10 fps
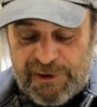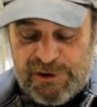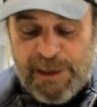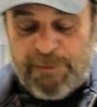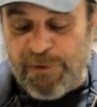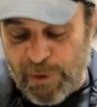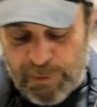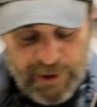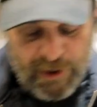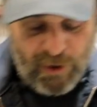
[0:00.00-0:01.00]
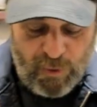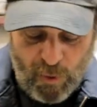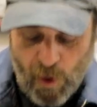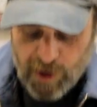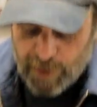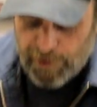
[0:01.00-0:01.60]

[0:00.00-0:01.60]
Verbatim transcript: our Jeep 4.0 all